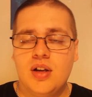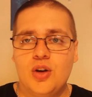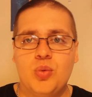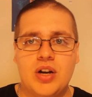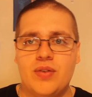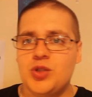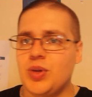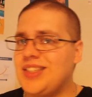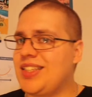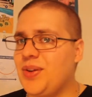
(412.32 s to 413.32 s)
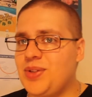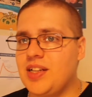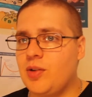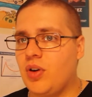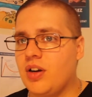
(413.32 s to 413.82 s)
Whereas with a skill
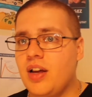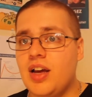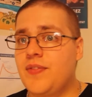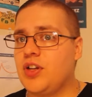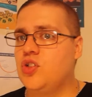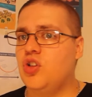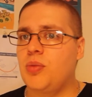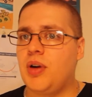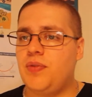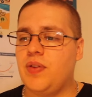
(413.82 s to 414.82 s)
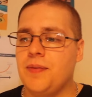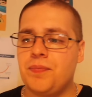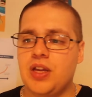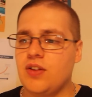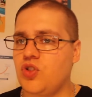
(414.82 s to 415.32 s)
set one, if it doesn't come off
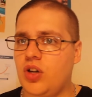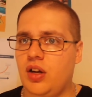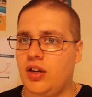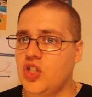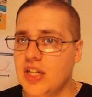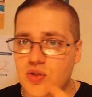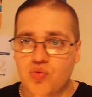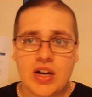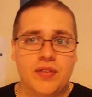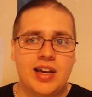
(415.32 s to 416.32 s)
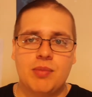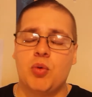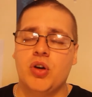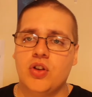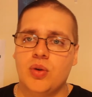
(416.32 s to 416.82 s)
and you've took a loss, you need to really think about
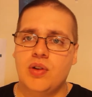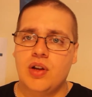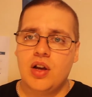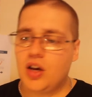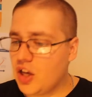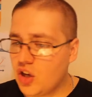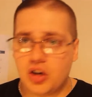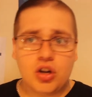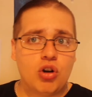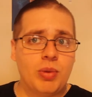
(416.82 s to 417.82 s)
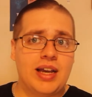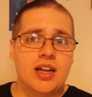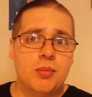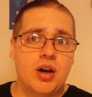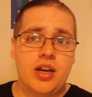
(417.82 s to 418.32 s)
what you're doing. Are you going to go back in
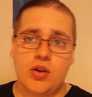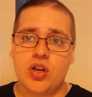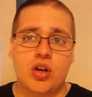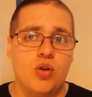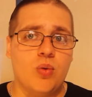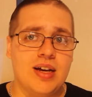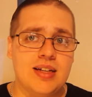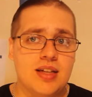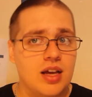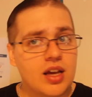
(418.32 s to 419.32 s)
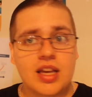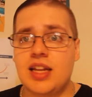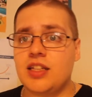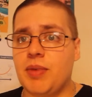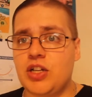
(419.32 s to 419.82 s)
the market or are you going to wait? You
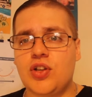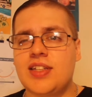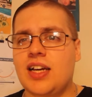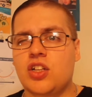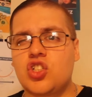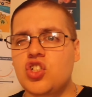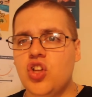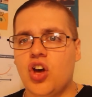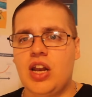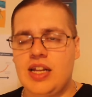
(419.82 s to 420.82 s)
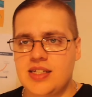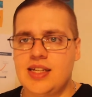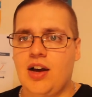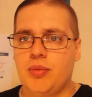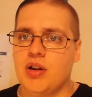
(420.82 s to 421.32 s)
need to make sure you take a sterling
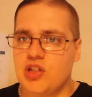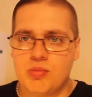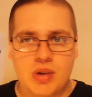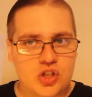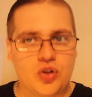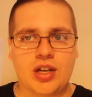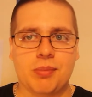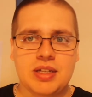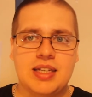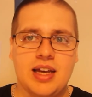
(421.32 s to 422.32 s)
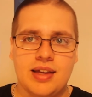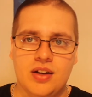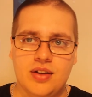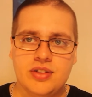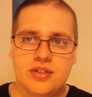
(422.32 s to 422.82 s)
setup now to make sure you can mitigate your
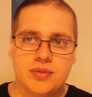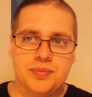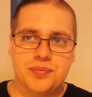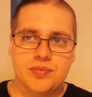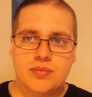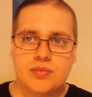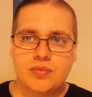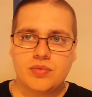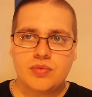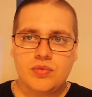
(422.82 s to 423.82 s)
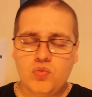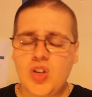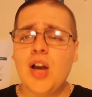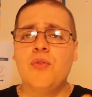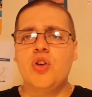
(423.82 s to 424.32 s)
loss.
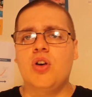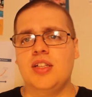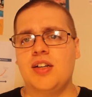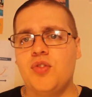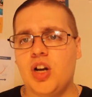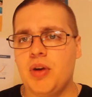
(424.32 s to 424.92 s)
And for you guys that follow